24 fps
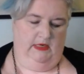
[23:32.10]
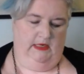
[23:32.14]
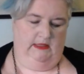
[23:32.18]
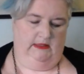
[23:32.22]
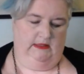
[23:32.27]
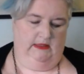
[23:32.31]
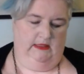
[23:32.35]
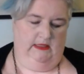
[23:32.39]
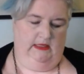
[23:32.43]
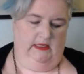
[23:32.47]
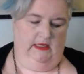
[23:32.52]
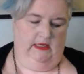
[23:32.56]

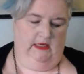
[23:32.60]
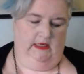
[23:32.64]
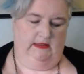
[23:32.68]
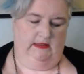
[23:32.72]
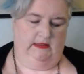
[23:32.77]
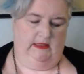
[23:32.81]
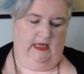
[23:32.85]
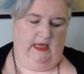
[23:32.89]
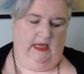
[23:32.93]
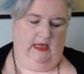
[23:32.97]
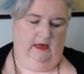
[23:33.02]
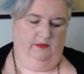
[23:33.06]
it's neat.
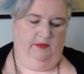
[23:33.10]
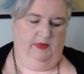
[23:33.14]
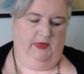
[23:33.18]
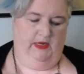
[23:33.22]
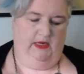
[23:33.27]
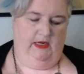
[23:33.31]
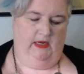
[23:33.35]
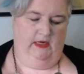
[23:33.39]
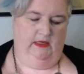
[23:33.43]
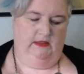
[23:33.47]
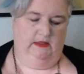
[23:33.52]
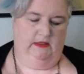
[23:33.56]
It's hand
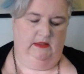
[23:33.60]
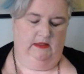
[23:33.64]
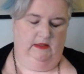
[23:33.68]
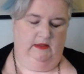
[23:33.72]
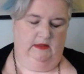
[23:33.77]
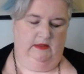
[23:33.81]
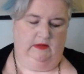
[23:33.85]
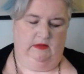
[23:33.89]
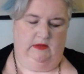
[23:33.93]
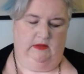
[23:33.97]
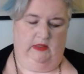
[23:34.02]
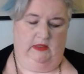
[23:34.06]

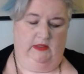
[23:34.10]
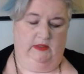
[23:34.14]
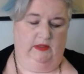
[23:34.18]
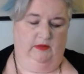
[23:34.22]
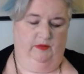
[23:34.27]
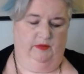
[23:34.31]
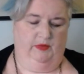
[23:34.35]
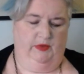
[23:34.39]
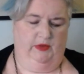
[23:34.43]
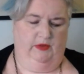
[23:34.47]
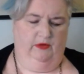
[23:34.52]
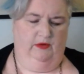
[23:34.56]
painted. It's
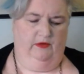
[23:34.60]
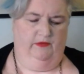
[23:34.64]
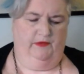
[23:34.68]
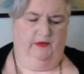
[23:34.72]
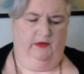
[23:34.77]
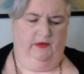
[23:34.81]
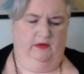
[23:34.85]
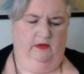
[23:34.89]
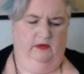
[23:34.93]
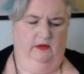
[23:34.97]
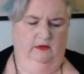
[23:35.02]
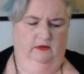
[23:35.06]
actually
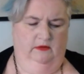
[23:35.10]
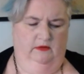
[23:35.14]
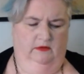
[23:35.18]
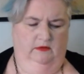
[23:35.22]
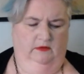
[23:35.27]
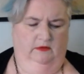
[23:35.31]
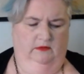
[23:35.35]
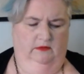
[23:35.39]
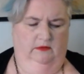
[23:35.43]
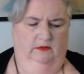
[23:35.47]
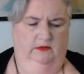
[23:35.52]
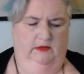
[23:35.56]
beautiful.
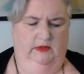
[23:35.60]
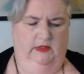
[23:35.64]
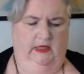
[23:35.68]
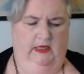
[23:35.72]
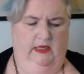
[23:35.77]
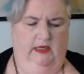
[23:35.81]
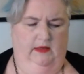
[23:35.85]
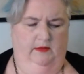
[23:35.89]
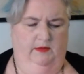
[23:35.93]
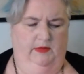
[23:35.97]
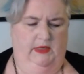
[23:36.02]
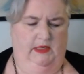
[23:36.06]
The
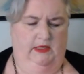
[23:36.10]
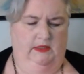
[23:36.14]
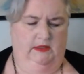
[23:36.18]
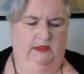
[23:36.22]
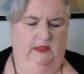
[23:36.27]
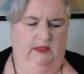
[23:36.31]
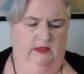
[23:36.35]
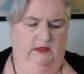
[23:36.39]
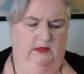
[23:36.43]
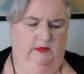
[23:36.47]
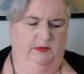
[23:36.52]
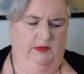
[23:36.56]
hand
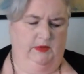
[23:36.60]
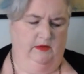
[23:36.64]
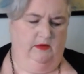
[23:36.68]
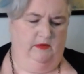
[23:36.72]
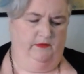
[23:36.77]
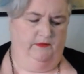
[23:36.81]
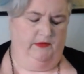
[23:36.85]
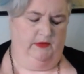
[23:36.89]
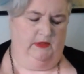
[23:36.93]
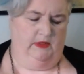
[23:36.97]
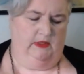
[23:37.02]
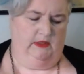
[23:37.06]
painting is
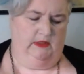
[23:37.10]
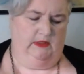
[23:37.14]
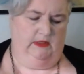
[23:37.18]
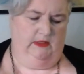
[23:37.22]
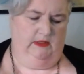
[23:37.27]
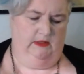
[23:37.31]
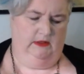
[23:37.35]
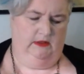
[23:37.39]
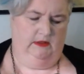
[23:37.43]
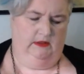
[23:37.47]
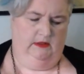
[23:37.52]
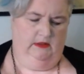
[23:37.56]
beautiful on
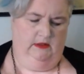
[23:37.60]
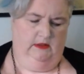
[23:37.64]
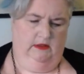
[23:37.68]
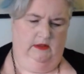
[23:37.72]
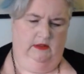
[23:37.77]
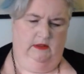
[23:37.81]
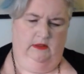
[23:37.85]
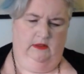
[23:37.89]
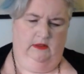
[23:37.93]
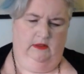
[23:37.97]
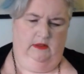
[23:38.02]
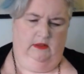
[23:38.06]
this.
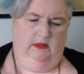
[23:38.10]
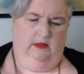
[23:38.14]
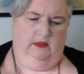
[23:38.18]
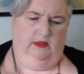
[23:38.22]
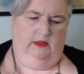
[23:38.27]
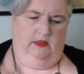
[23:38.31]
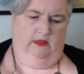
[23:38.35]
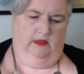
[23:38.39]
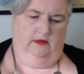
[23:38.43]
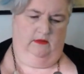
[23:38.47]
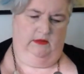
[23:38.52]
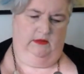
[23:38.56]

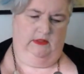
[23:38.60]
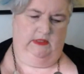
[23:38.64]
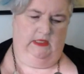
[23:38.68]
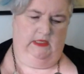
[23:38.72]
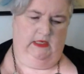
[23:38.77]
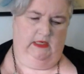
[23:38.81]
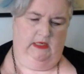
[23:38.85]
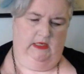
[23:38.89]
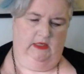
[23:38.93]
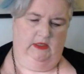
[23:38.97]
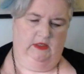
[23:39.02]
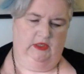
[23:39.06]
Don't see
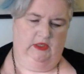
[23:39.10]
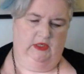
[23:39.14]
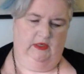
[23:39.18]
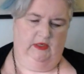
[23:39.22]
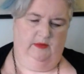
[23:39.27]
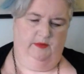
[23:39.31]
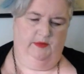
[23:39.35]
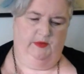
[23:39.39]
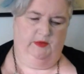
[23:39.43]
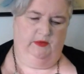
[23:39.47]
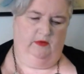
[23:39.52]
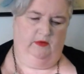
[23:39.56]
any
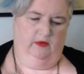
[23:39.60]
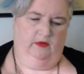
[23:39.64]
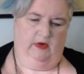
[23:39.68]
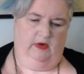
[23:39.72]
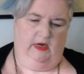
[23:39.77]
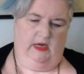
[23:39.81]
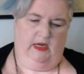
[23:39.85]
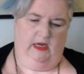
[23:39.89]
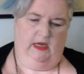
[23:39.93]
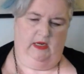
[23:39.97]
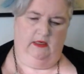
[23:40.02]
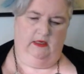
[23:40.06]
chips or
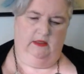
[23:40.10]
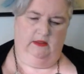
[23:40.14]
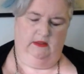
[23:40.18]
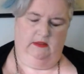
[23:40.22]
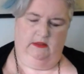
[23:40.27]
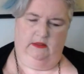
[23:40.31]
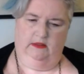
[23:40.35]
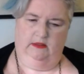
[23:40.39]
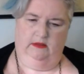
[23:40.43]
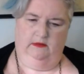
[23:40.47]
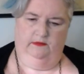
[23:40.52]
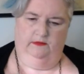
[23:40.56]

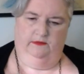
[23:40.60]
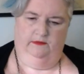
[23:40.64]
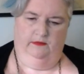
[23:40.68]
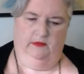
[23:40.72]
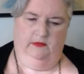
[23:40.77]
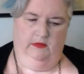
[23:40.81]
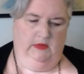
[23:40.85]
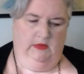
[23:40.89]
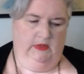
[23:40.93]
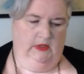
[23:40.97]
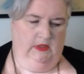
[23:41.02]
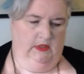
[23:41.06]
cracks.
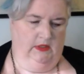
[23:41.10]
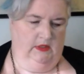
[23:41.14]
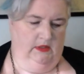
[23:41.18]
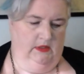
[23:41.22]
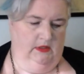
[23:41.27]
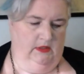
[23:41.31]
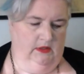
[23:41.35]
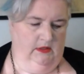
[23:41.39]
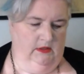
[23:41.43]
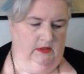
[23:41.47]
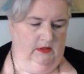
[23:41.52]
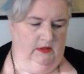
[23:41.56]
It
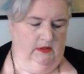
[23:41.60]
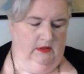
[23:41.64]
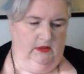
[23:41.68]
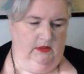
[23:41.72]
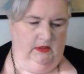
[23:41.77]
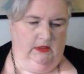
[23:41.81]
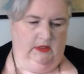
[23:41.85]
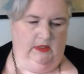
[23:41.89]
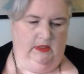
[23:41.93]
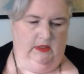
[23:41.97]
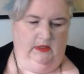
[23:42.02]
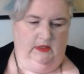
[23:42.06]

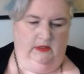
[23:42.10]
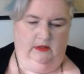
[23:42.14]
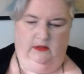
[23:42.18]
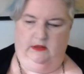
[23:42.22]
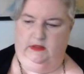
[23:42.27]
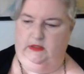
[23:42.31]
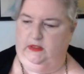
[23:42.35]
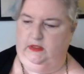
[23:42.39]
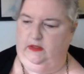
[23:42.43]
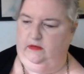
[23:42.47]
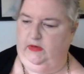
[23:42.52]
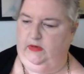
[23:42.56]

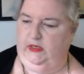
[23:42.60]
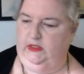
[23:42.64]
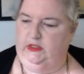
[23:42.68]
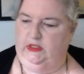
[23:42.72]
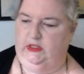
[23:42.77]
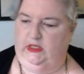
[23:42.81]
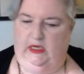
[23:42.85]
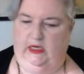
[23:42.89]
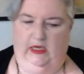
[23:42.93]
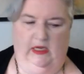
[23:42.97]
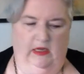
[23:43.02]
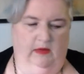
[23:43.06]
looks in great
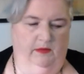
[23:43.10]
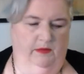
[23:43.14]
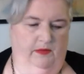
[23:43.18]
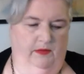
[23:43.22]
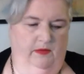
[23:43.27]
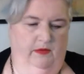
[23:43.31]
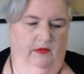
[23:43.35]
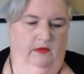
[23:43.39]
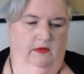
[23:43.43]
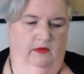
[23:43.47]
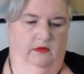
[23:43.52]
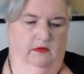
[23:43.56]
shape.
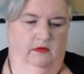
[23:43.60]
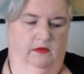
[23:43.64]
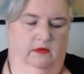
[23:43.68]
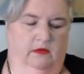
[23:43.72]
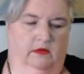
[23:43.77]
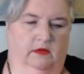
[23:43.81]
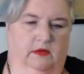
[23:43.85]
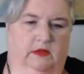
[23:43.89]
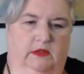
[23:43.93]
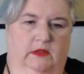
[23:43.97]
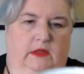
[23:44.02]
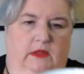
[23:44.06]

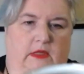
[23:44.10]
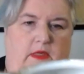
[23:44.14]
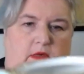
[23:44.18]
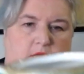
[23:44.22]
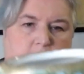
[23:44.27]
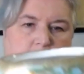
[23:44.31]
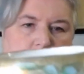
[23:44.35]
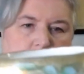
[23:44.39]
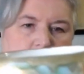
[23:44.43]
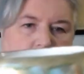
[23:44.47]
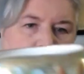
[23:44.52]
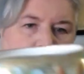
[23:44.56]
So
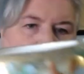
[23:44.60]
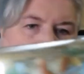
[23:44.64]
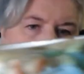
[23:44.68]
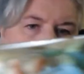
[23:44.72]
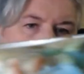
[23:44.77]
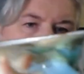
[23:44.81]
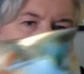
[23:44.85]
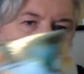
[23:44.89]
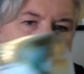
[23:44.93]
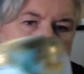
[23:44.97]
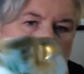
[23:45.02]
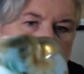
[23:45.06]
there's the
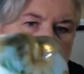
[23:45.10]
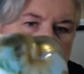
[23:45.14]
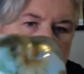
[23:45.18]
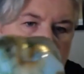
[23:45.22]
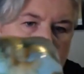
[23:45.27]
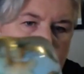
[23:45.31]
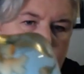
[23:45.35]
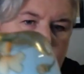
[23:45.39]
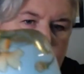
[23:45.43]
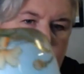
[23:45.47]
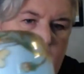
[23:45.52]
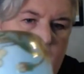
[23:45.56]

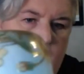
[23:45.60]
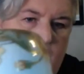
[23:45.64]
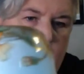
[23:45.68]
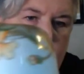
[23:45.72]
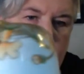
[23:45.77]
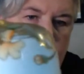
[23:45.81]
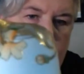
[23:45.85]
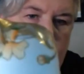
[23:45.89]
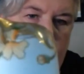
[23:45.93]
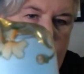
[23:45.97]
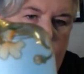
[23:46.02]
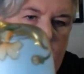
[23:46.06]

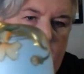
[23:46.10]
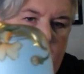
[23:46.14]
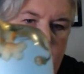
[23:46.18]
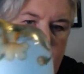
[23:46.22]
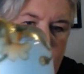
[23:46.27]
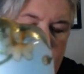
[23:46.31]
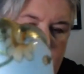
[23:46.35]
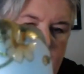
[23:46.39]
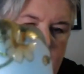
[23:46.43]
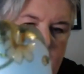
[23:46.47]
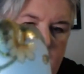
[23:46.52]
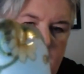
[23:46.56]
creamer
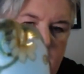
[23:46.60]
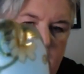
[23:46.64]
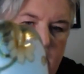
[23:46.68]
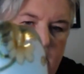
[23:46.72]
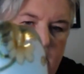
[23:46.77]
part.